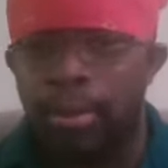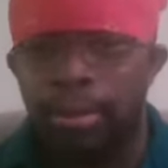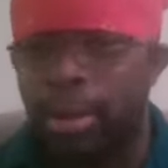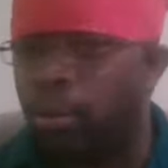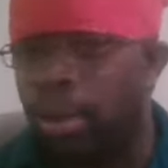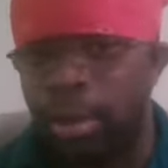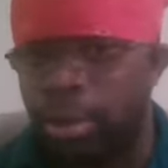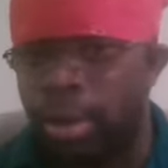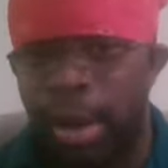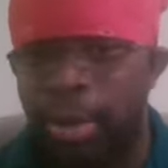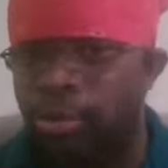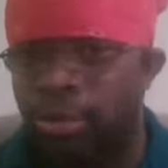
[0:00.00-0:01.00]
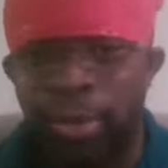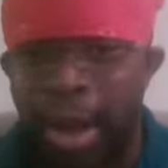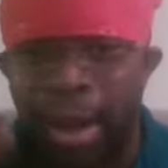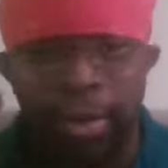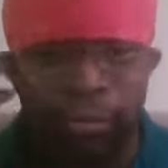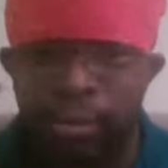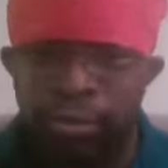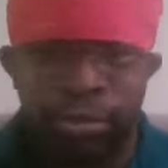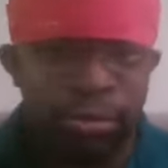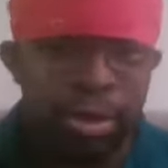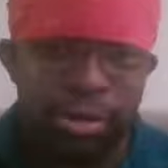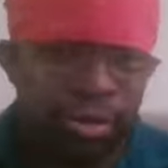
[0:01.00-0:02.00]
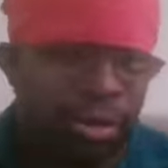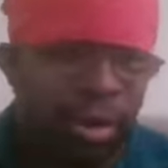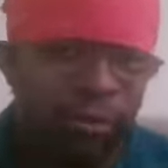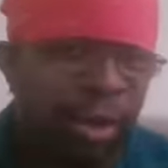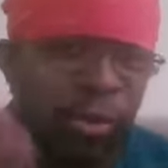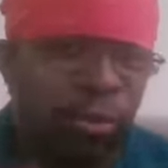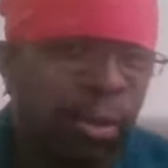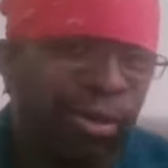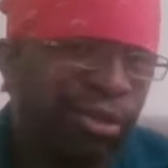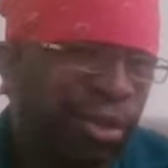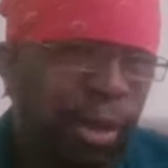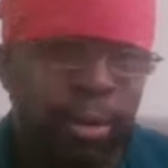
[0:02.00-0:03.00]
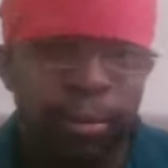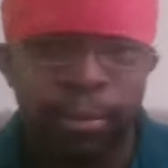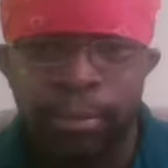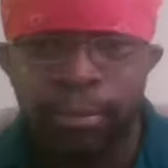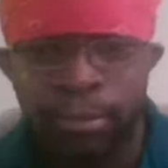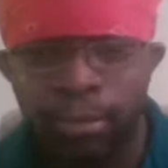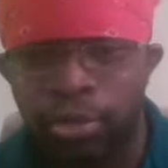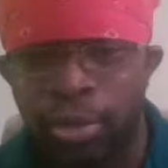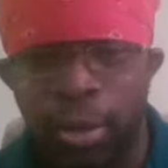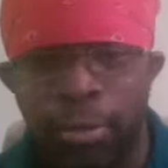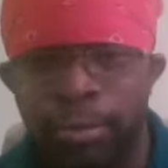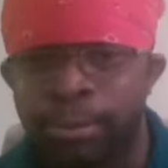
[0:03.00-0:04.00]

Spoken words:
They're really good at just hiding from stuff they don't want to see. So,